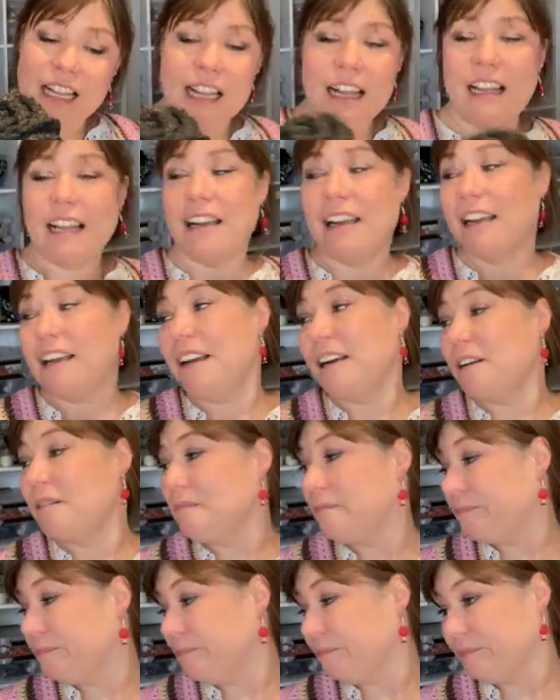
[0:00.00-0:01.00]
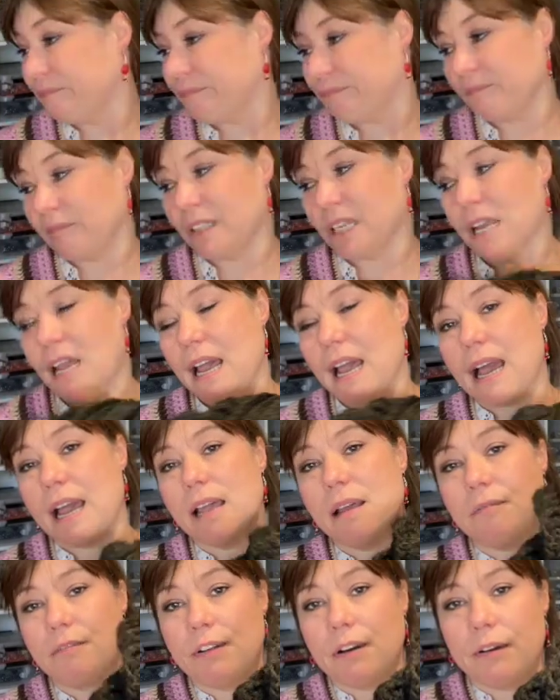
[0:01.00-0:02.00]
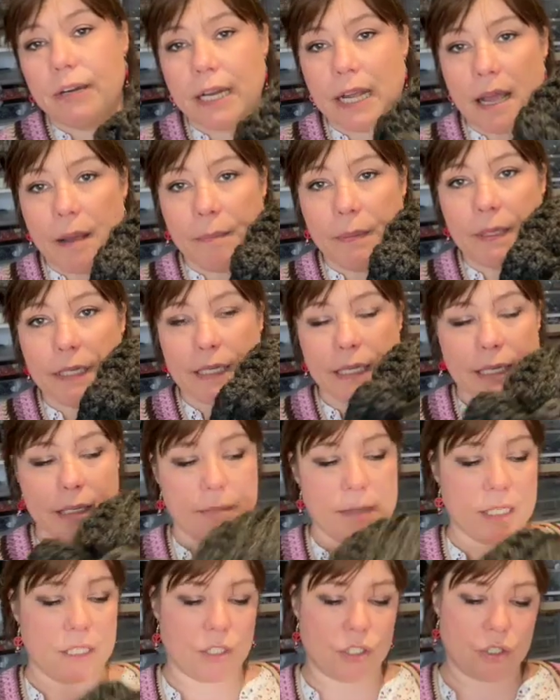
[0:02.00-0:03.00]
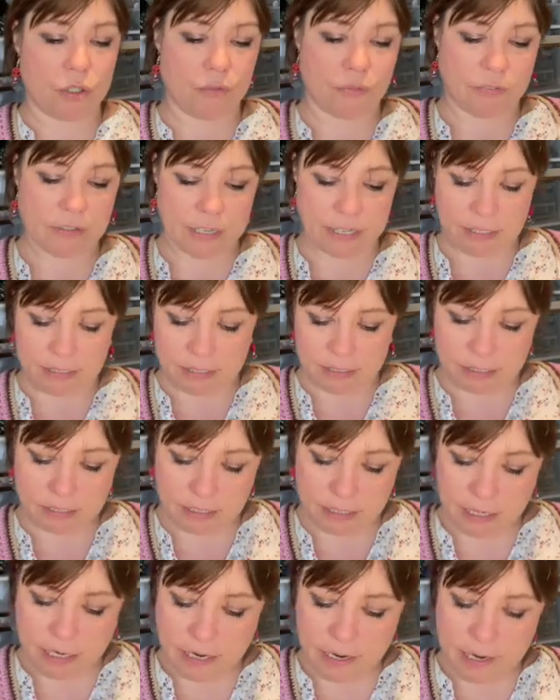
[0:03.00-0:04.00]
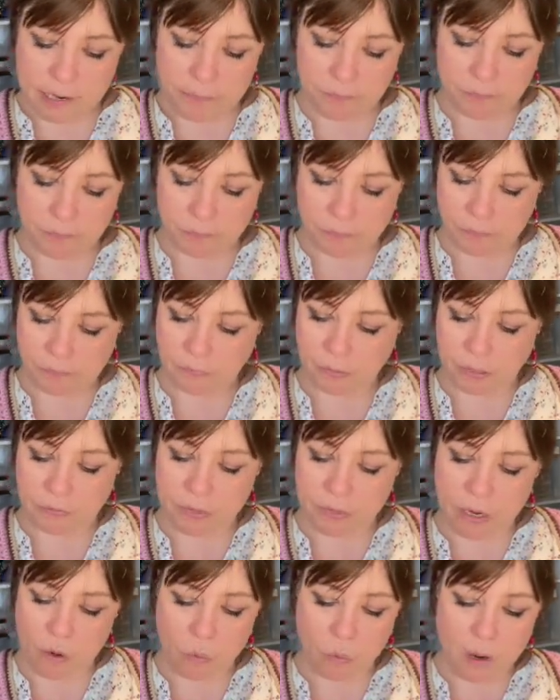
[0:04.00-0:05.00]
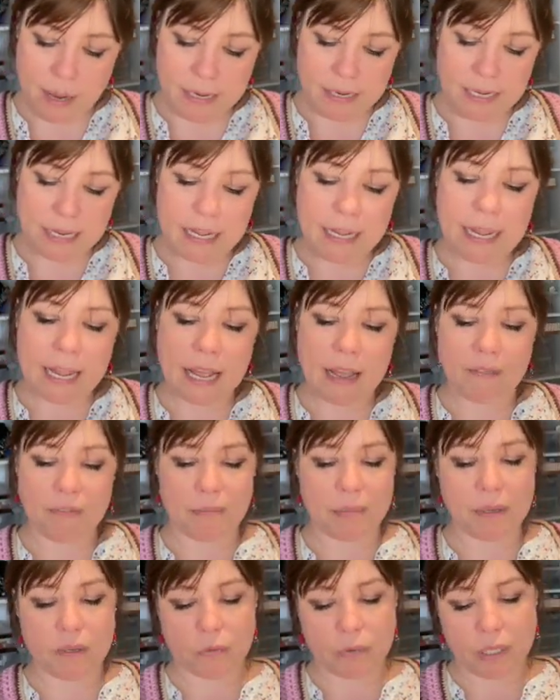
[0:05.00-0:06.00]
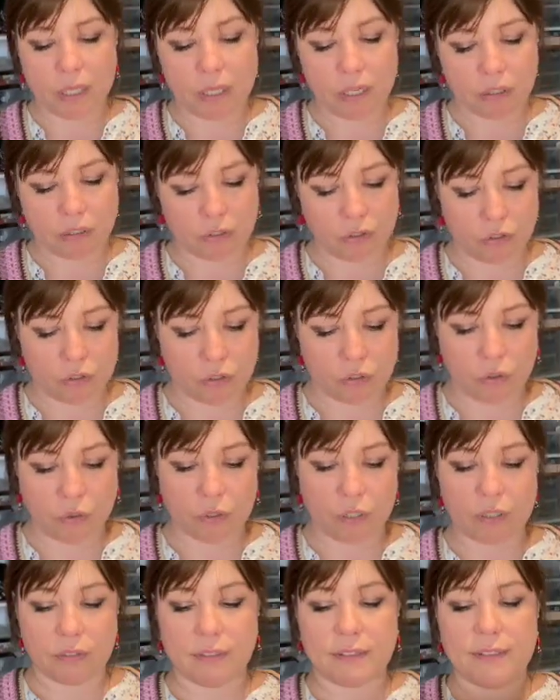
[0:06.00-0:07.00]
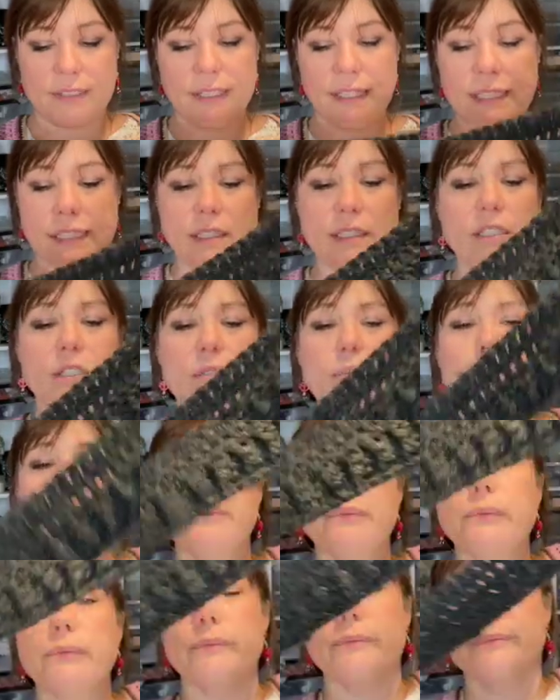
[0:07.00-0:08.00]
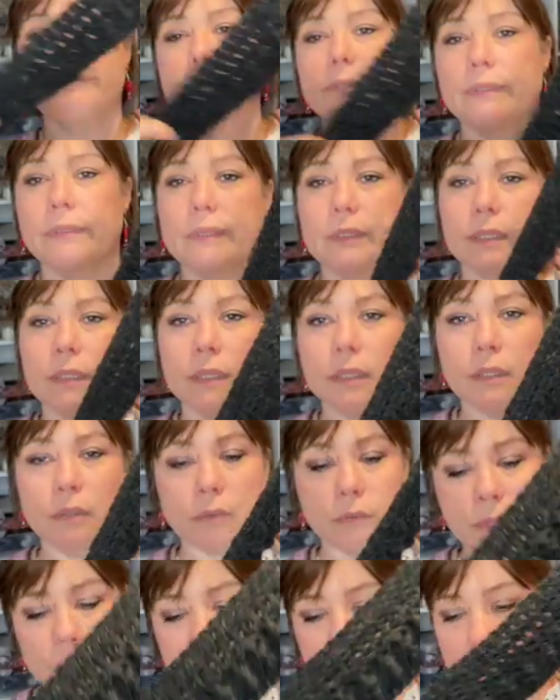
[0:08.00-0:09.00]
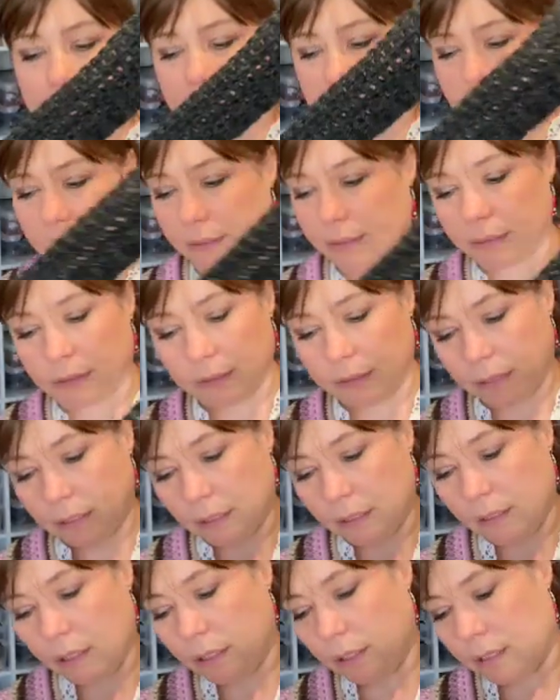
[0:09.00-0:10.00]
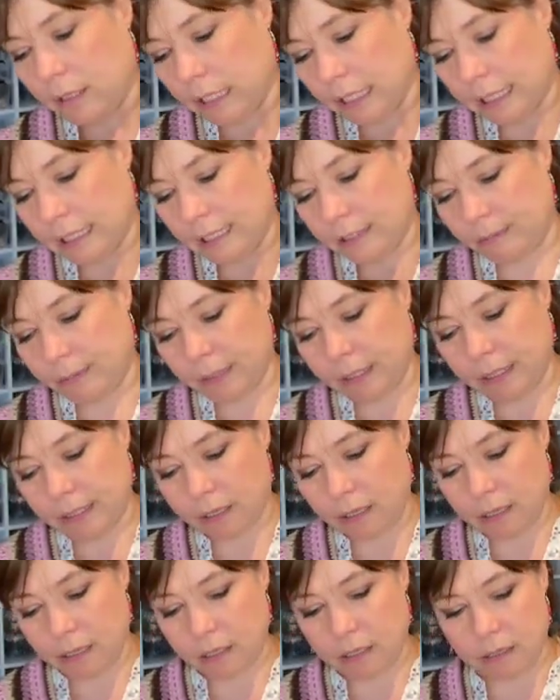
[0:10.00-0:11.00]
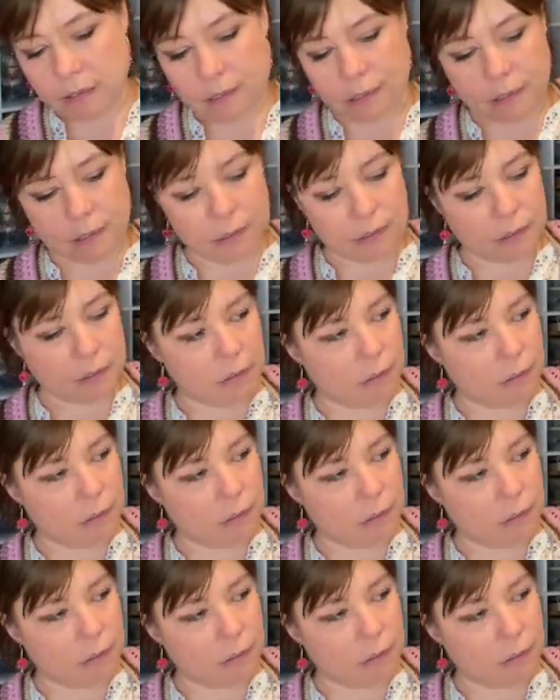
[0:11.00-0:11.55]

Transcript: I am very happy that I managed to find it. Now, why I have been reluctant to continue with this is because